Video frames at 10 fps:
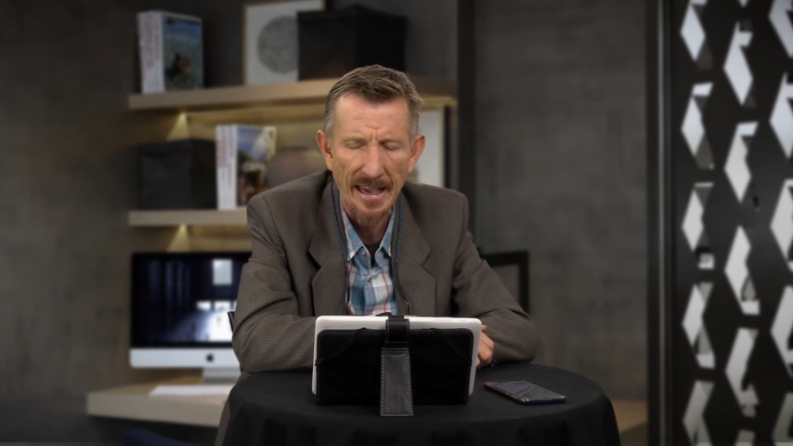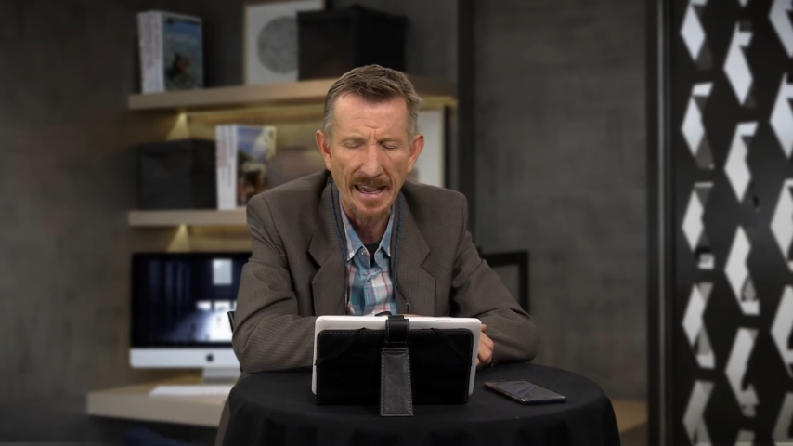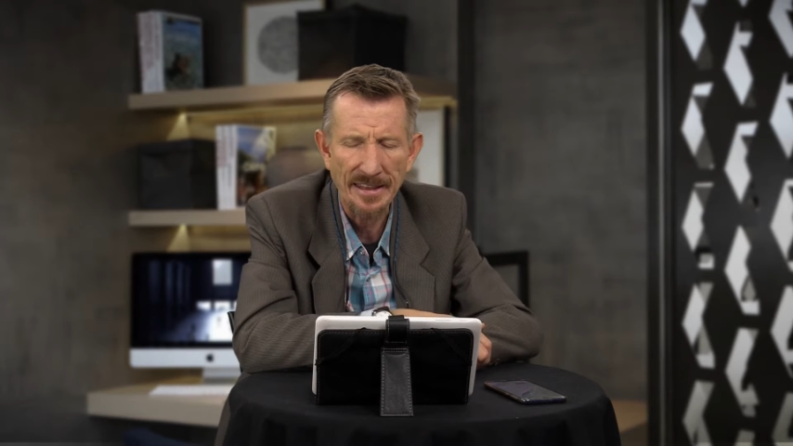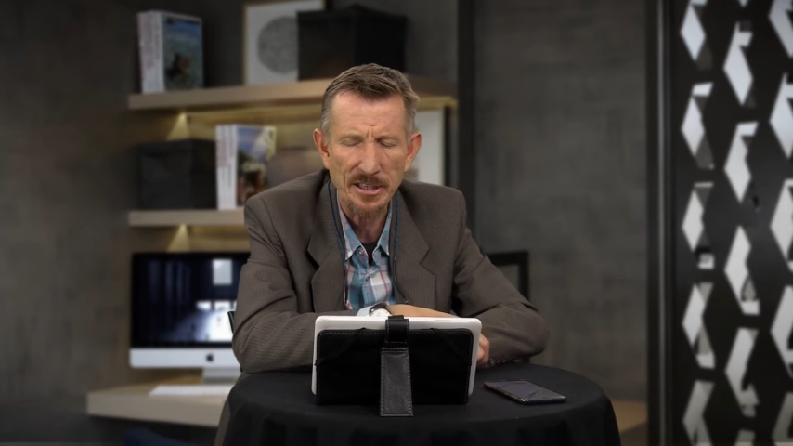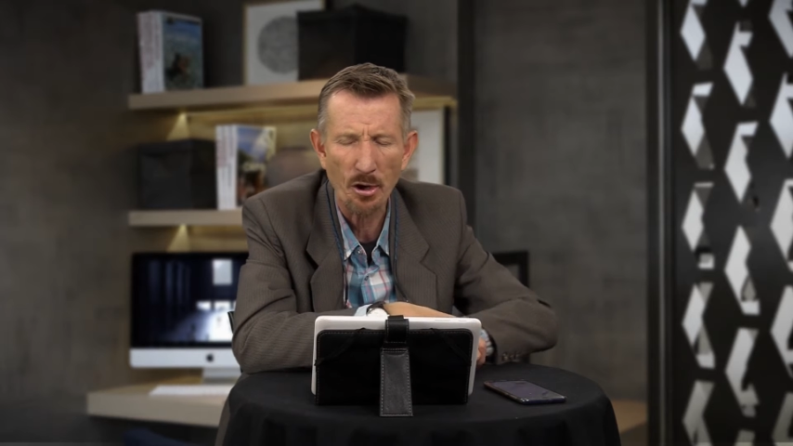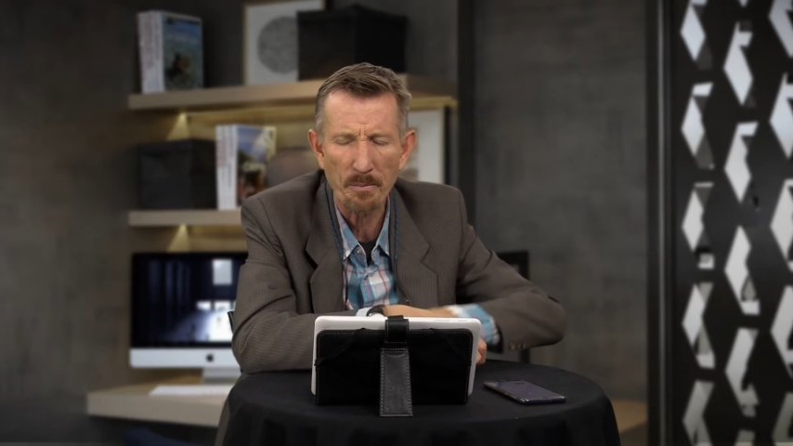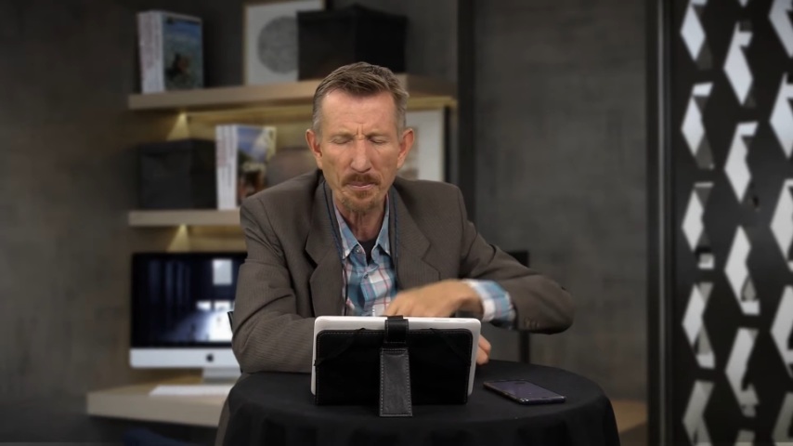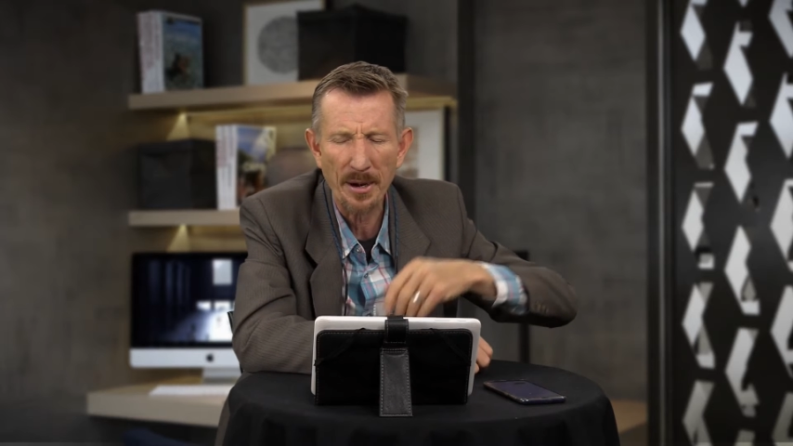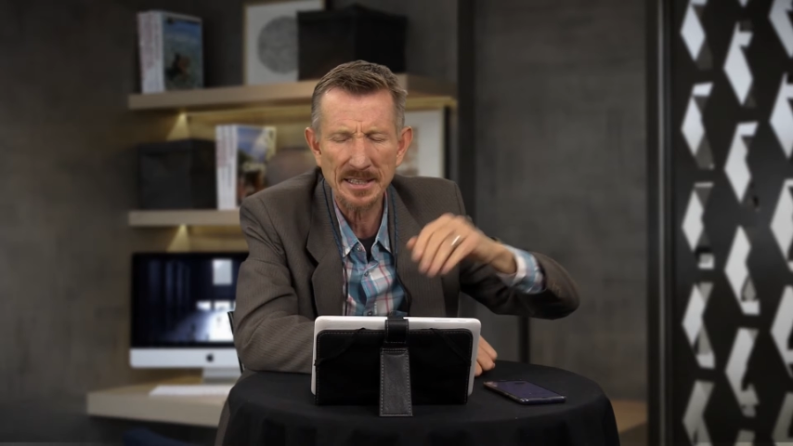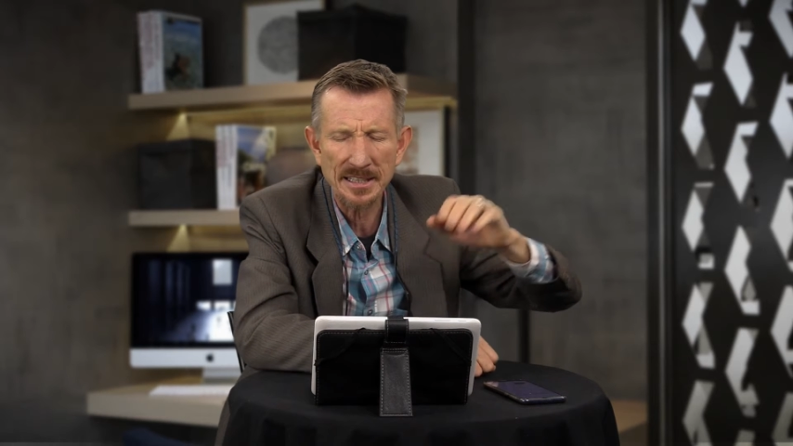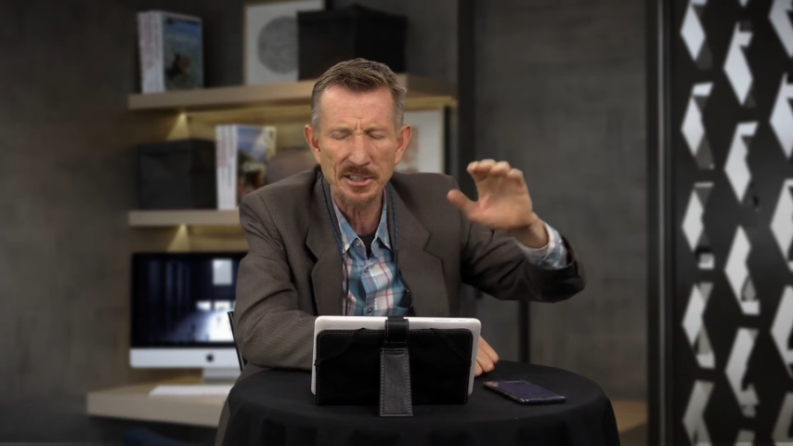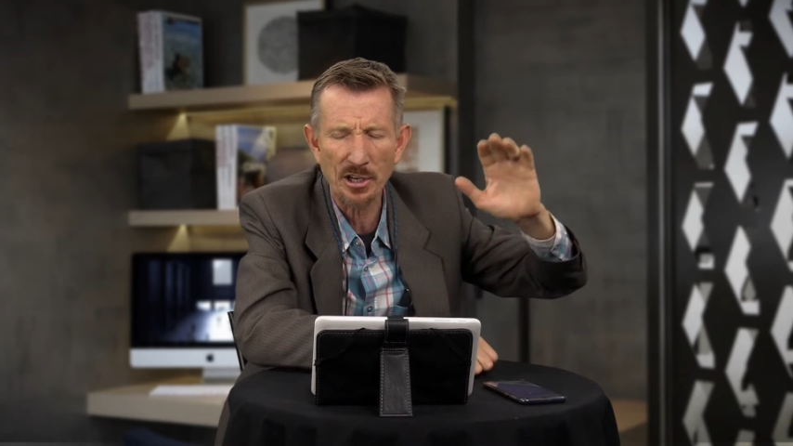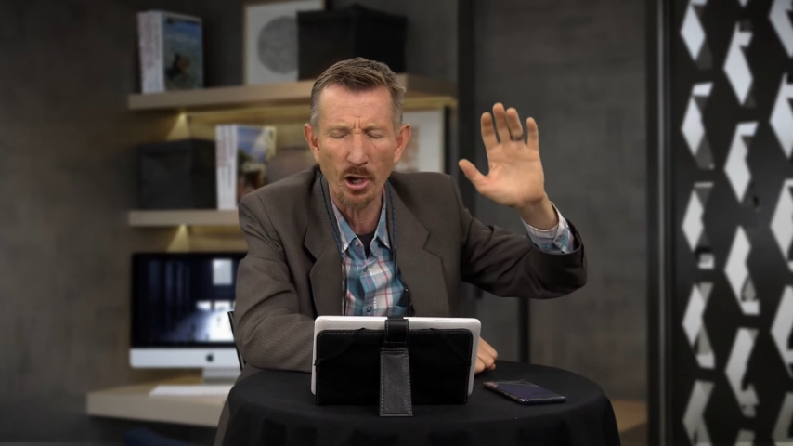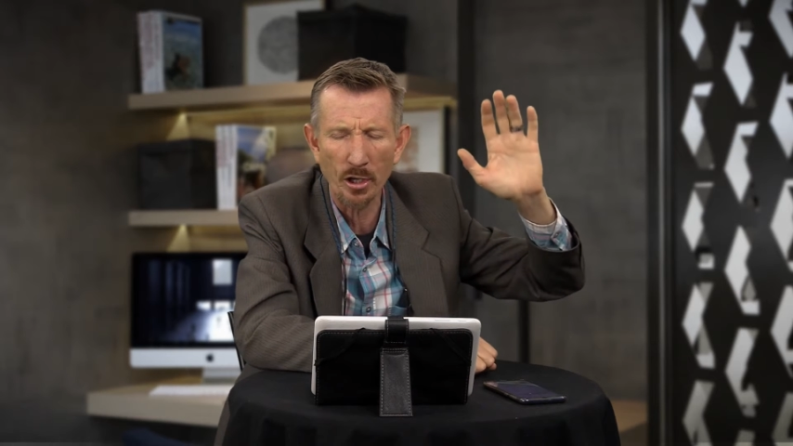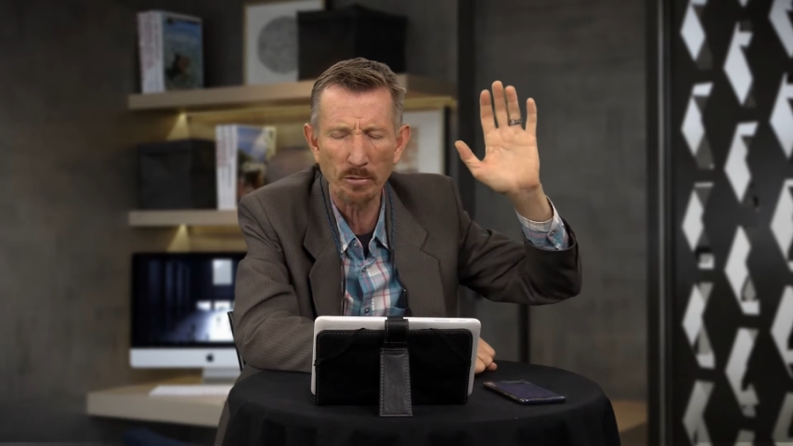And that your presence,
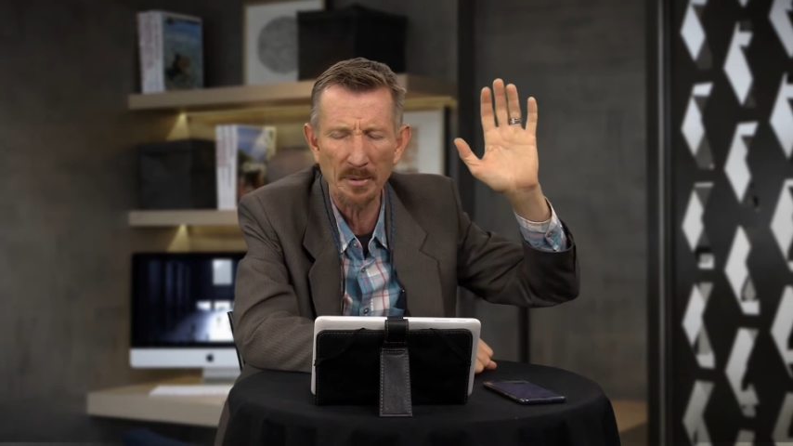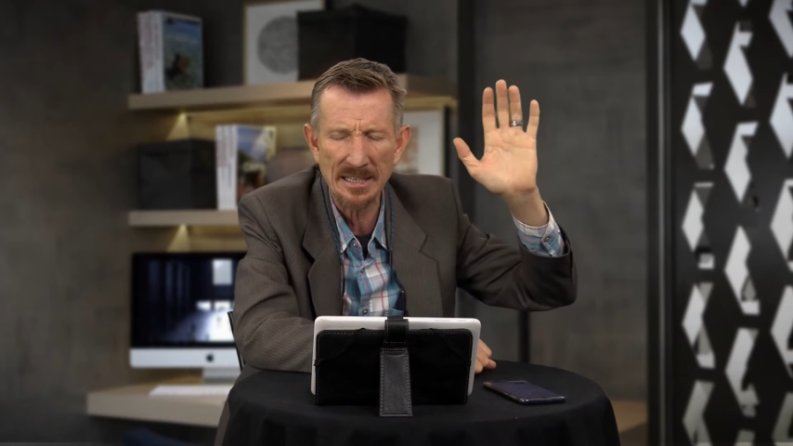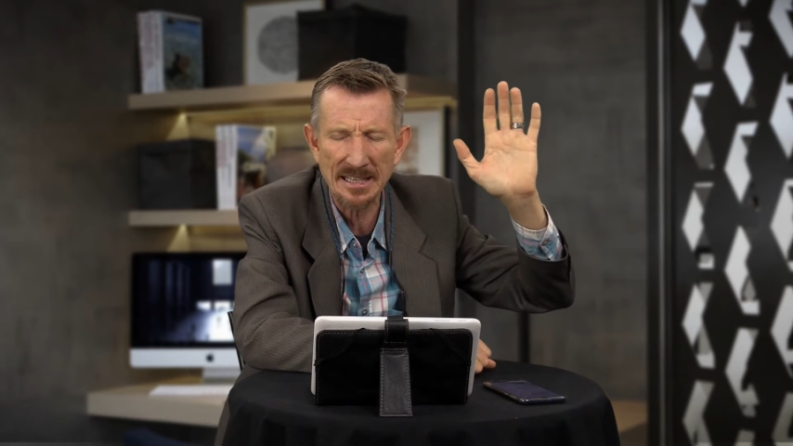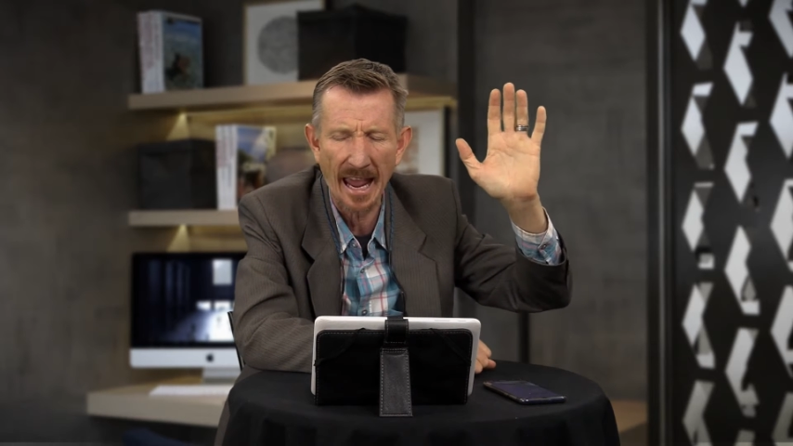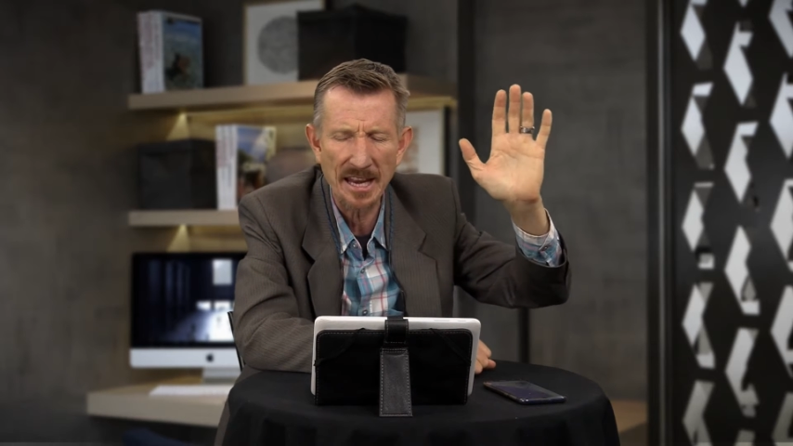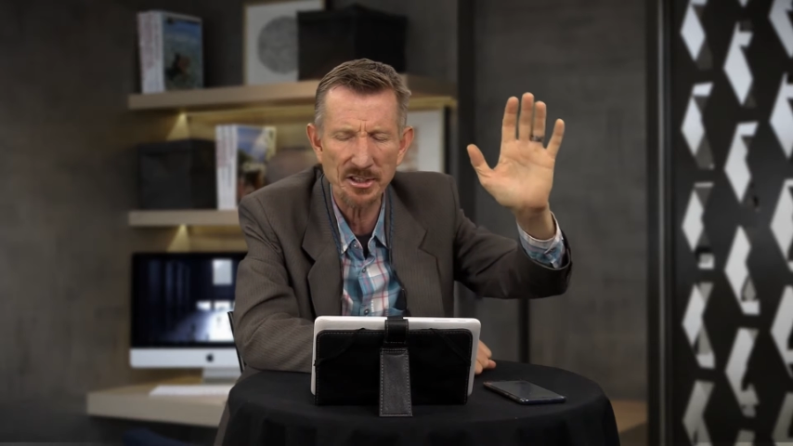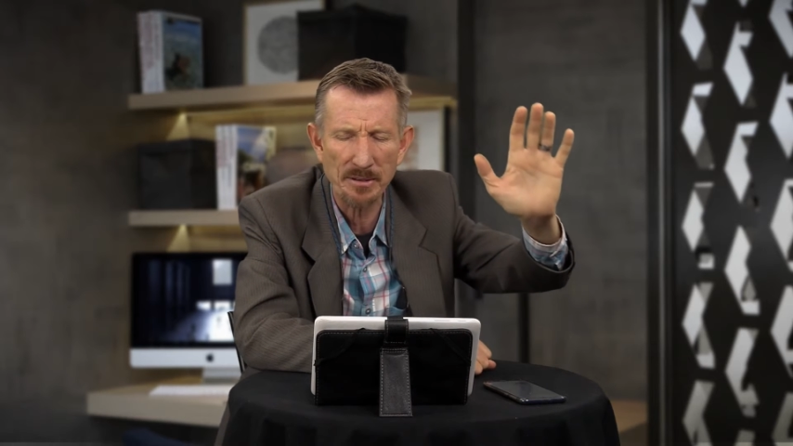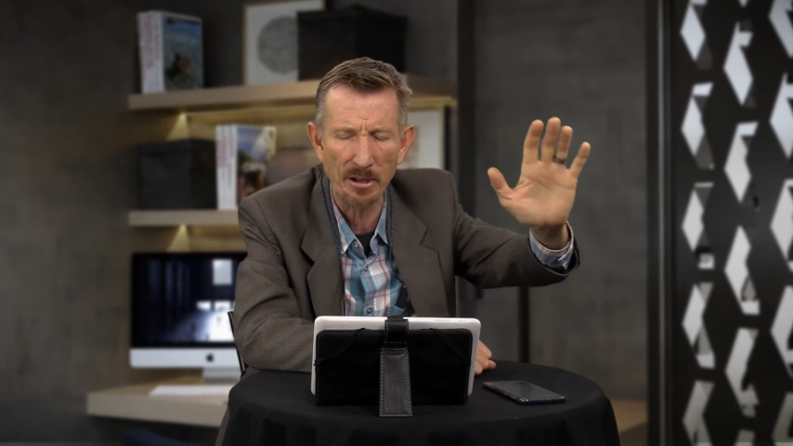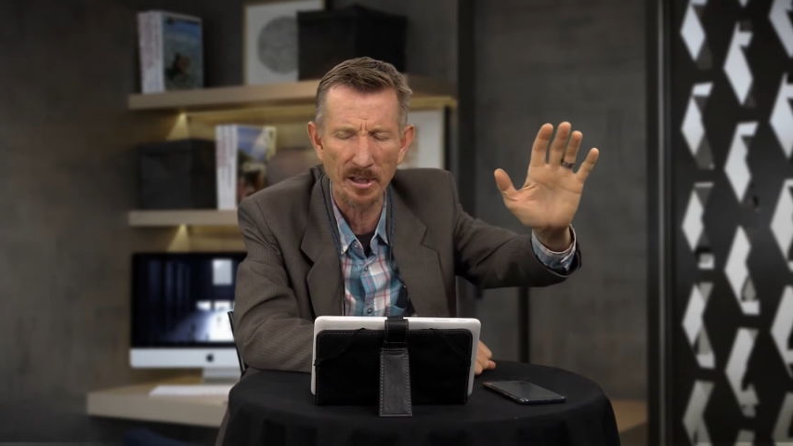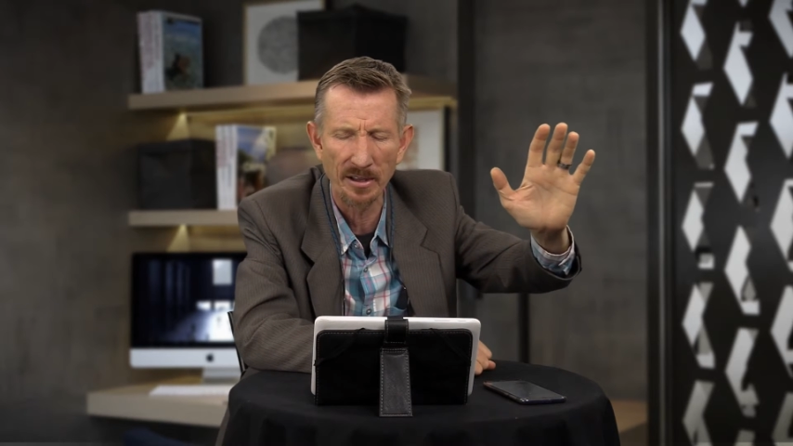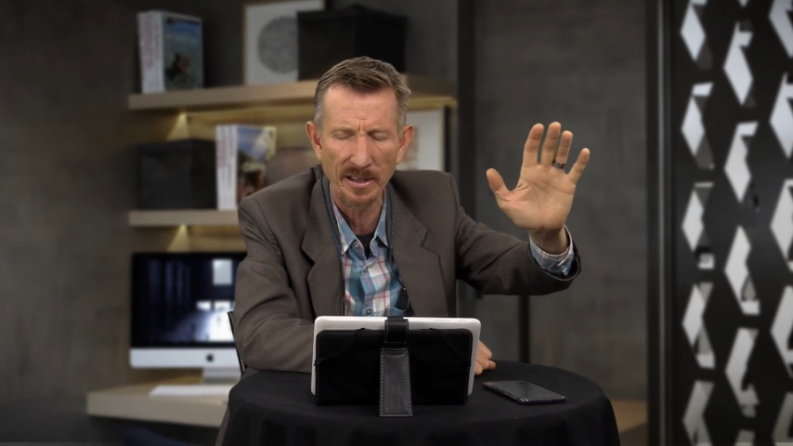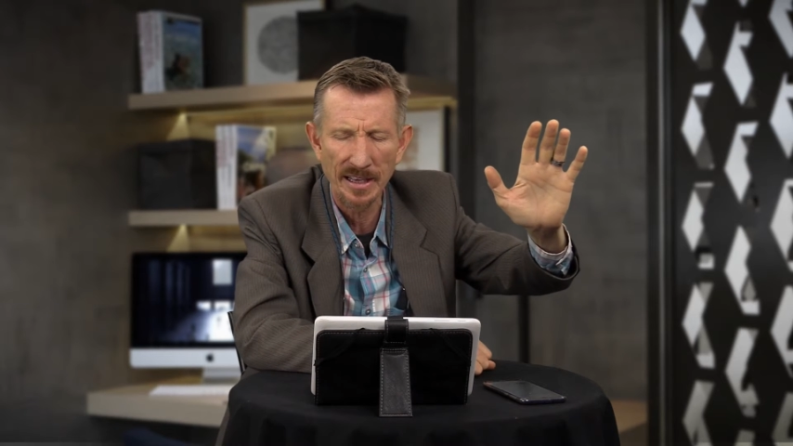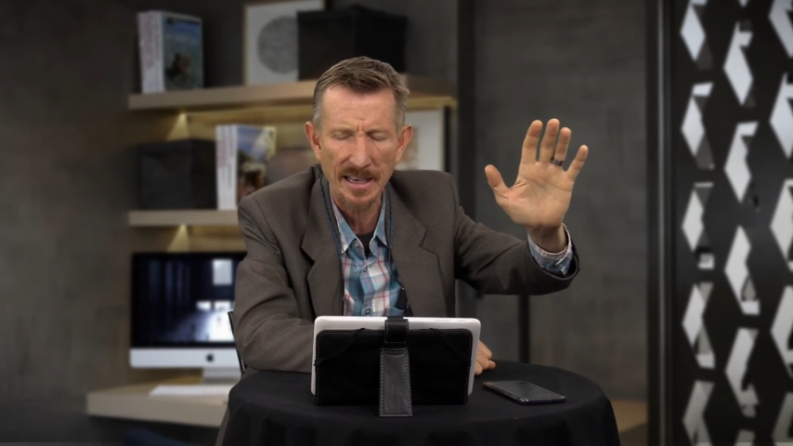Lord, will be tangible